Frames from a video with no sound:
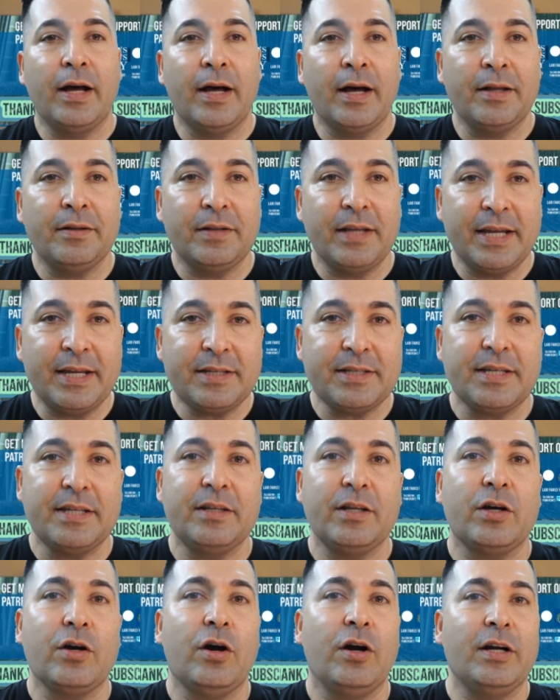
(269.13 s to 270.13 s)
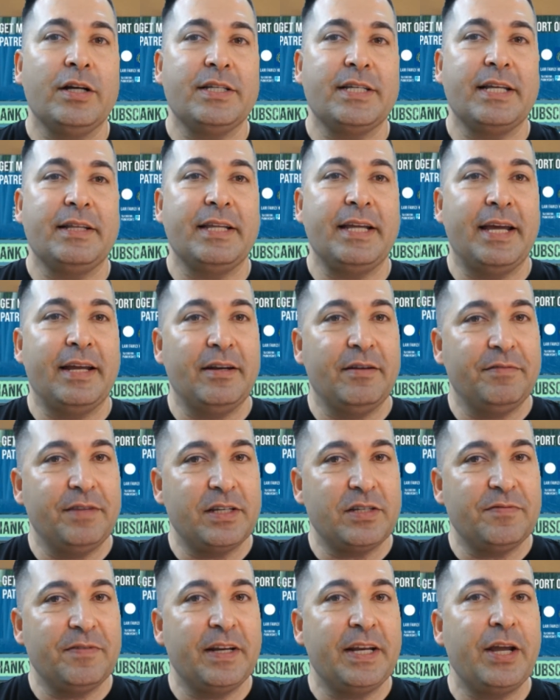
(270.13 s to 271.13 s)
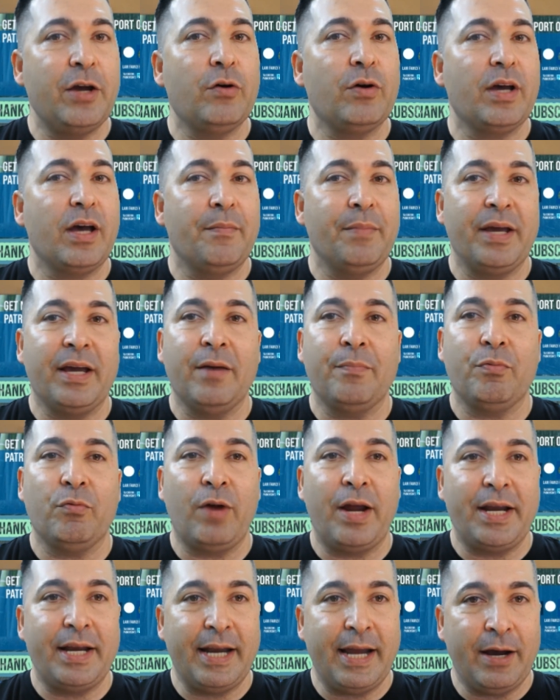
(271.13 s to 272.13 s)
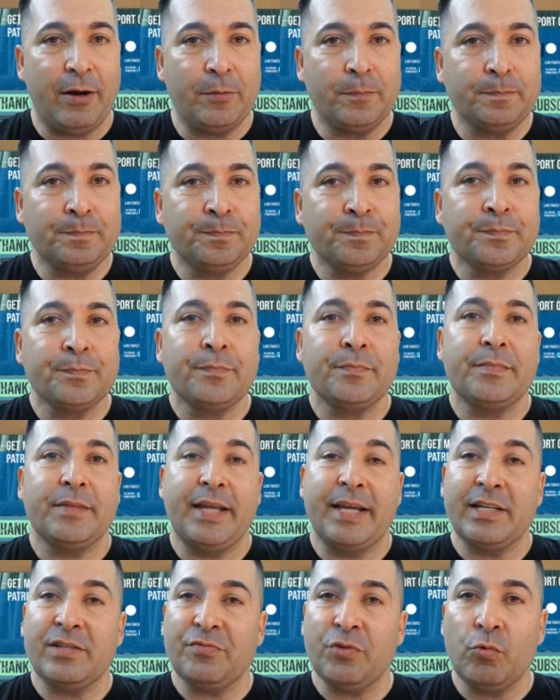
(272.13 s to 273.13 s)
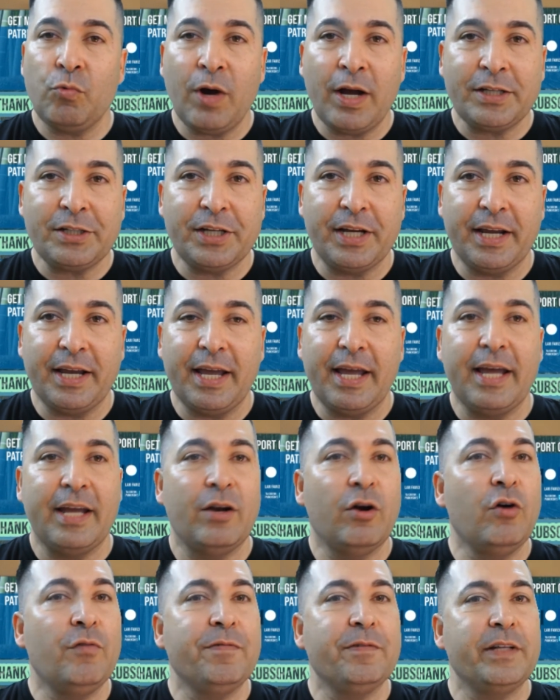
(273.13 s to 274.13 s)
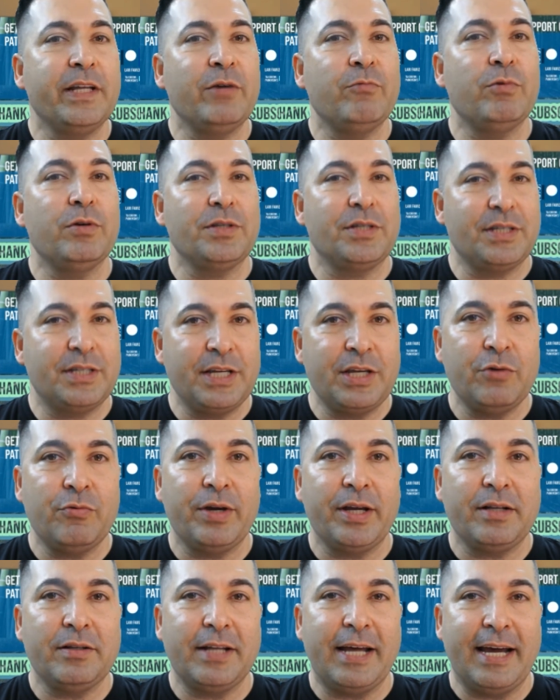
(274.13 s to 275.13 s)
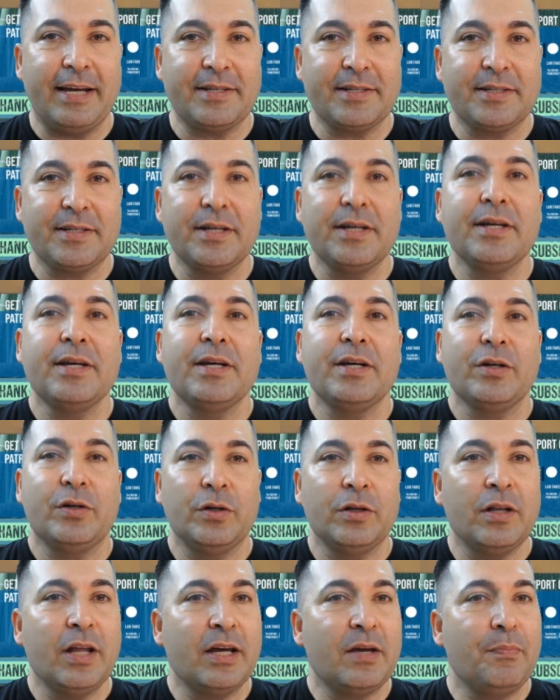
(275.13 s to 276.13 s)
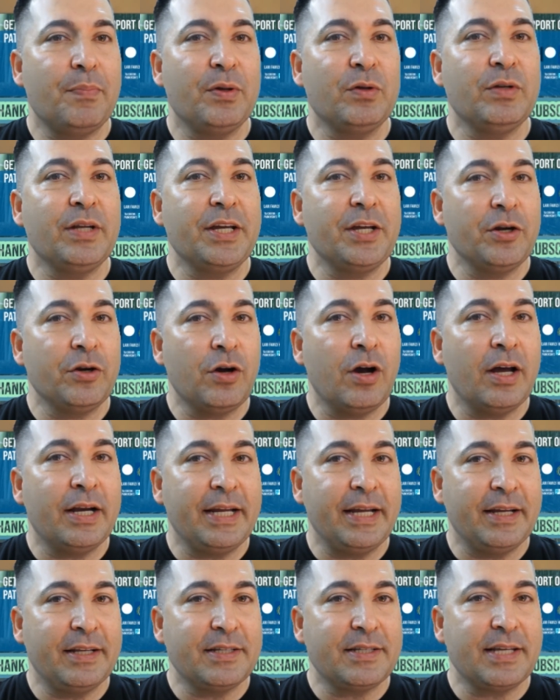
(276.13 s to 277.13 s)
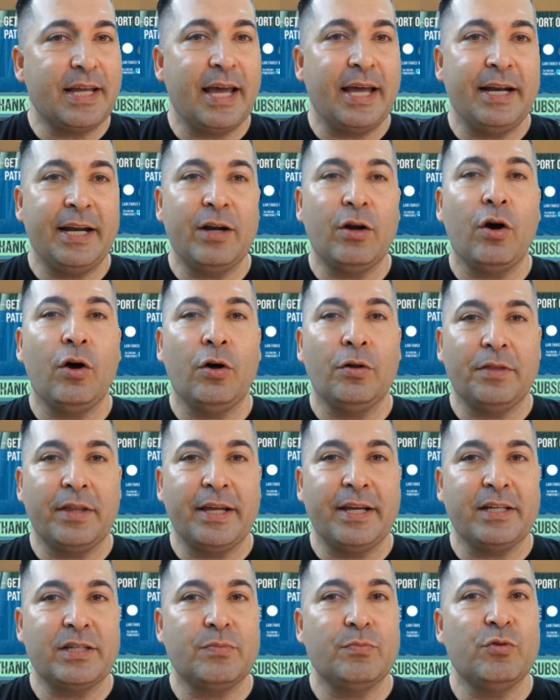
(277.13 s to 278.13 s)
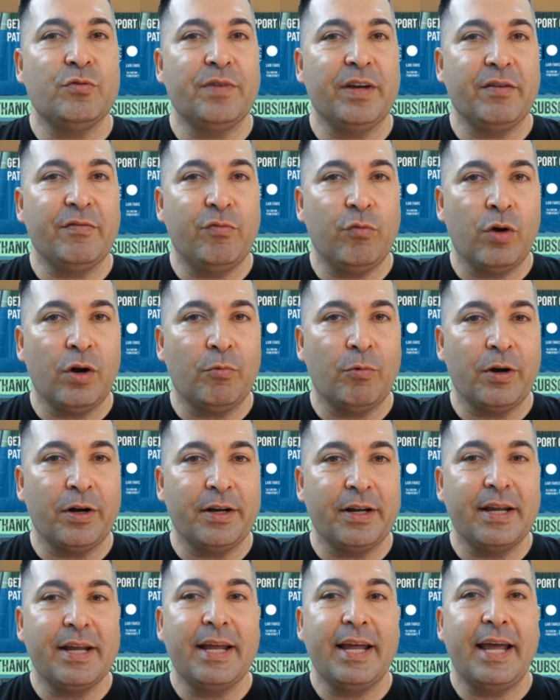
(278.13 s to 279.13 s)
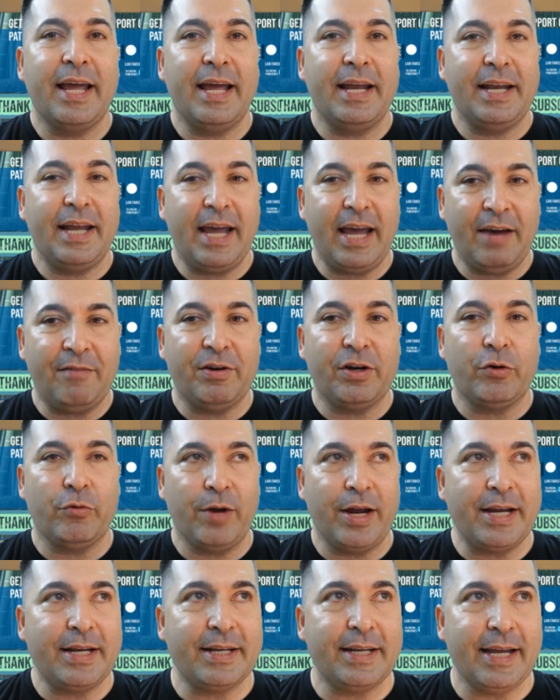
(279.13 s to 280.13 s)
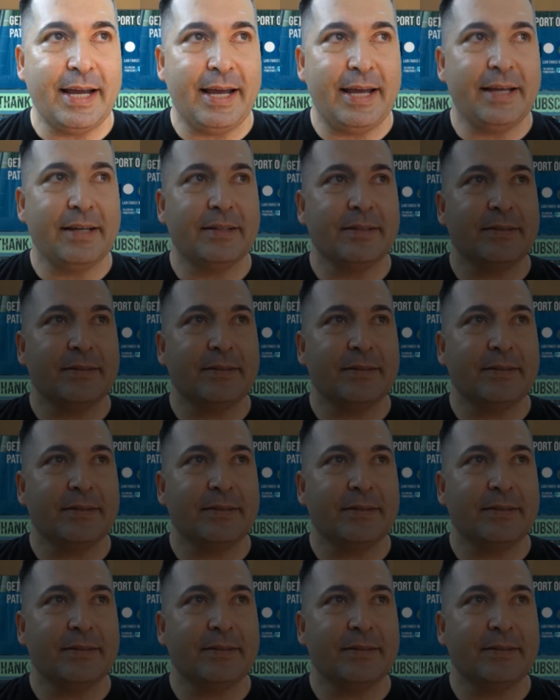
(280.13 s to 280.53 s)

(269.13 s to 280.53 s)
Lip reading: links in the cards at the end of this video coming up right now. Thanks for watching, and hopefully we'll see you in class. Good luck building your audience and in all things moving forward, and have a great day.